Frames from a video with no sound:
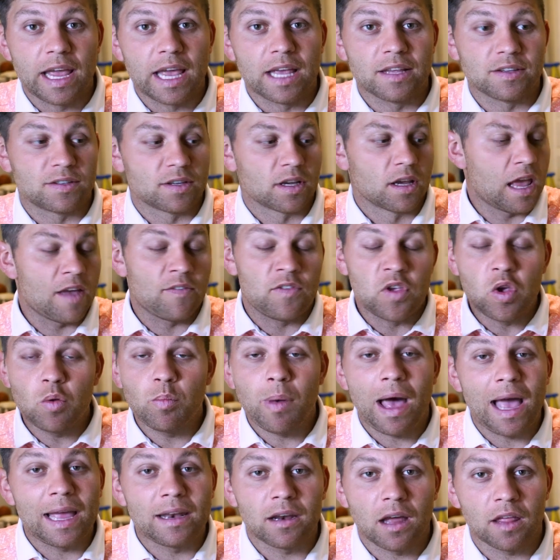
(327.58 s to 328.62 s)
is if you
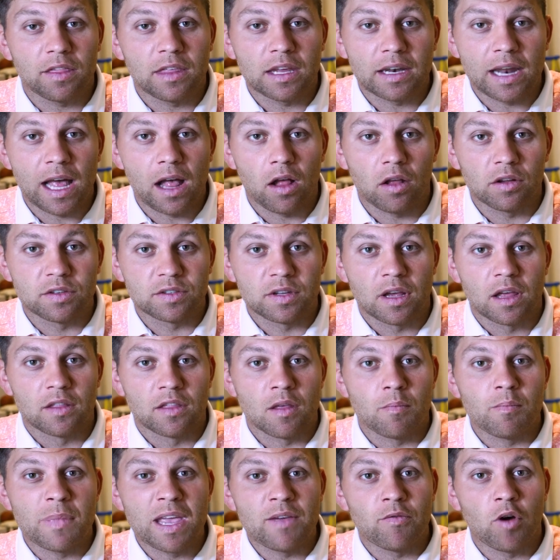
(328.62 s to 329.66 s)
buy nothing else, the
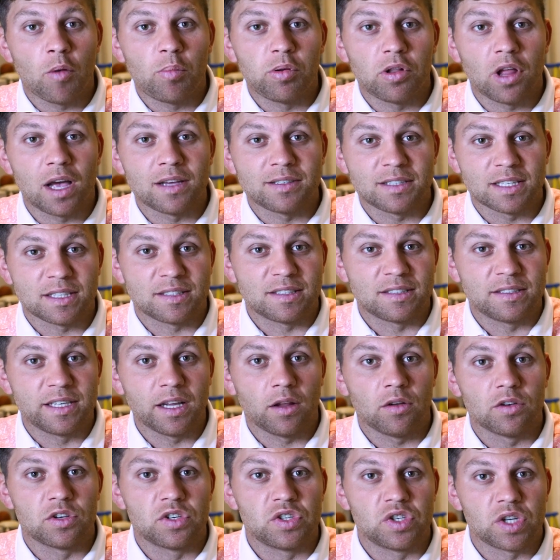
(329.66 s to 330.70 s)
Mevo Plus is
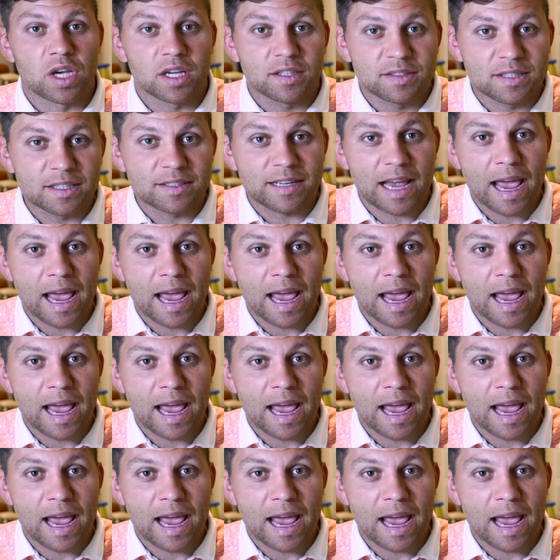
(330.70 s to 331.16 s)
still just as